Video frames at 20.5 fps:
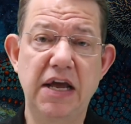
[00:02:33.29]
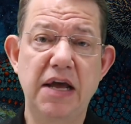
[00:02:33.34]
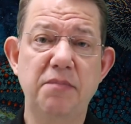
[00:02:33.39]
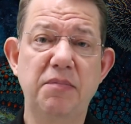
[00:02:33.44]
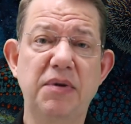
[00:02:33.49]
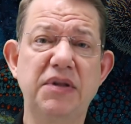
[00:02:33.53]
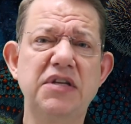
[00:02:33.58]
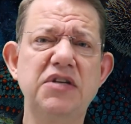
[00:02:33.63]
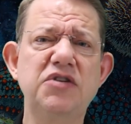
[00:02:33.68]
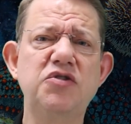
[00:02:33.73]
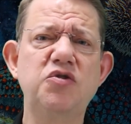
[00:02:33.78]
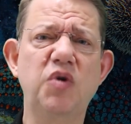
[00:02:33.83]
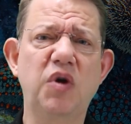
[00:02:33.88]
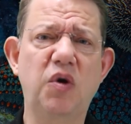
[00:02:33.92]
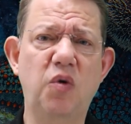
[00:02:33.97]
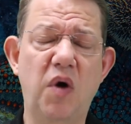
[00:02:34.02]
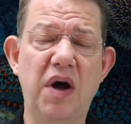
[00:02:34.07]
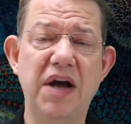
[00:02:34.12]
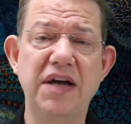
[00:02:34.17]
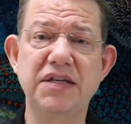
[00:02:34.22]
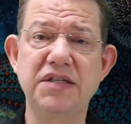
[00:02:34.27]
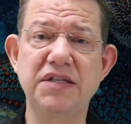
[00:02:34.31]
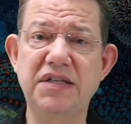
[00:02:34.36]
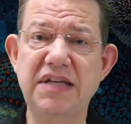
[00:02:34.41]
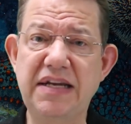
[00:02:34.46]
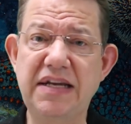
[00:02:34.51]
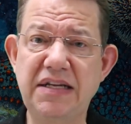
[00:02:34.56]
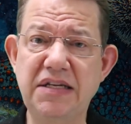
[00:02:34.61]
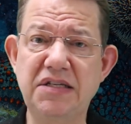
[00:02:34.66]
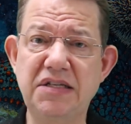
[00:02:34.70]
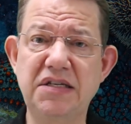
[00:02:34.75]
But this requires
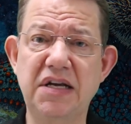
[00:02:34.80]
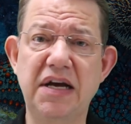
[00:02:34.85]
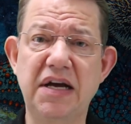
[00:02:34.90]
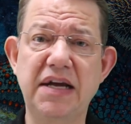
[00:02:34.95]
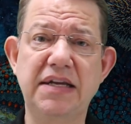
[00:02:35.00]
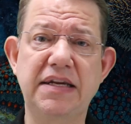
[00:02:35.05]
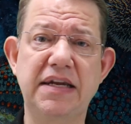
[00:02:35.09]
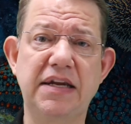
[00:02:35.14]
insight,